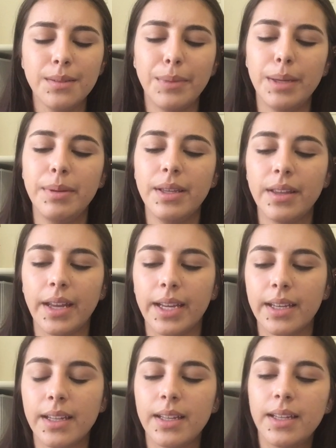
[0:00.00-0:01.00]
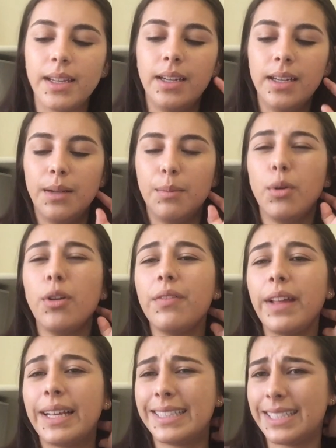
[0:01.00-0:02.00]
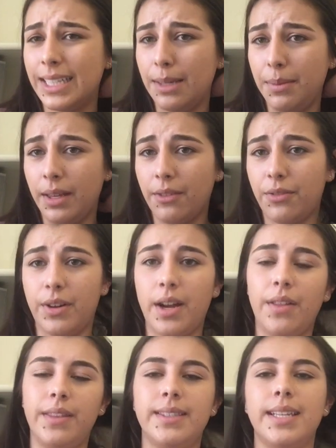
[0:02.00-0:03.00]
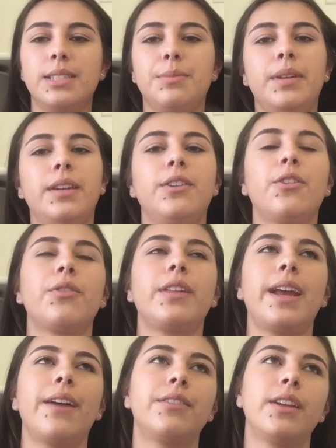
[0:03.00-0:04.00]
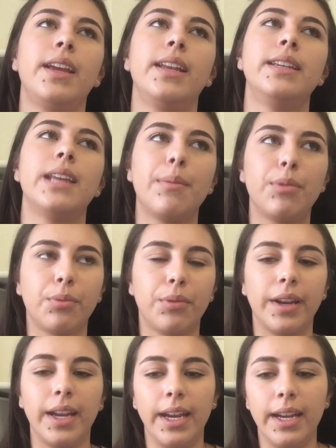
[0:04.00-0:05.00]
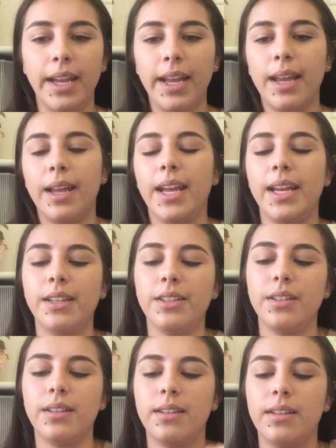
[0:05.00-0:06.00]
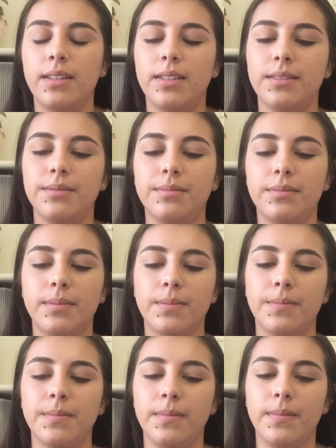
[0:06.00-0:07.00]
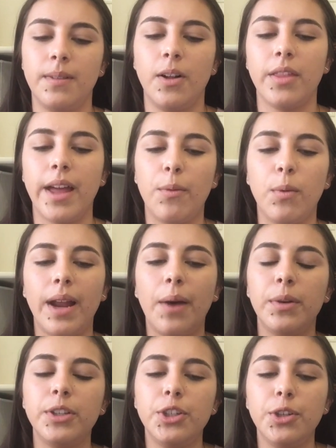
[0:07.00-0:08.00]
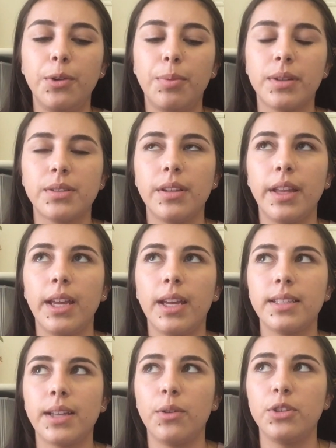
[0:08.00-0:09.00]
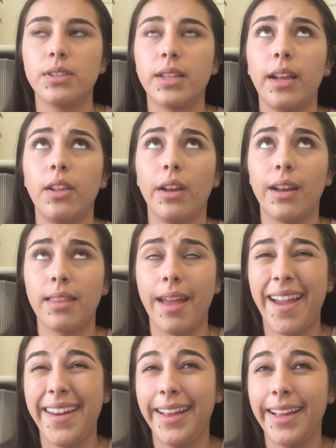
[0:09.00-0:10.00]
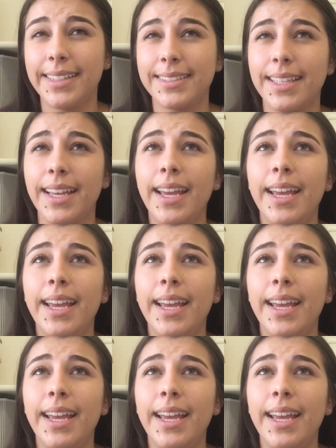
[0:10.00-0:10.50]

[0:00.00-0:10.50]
maybe like more of like skimming for health assessment. You don't really have to in depth read and um, all that. What I would do personally is I would just like look at the headings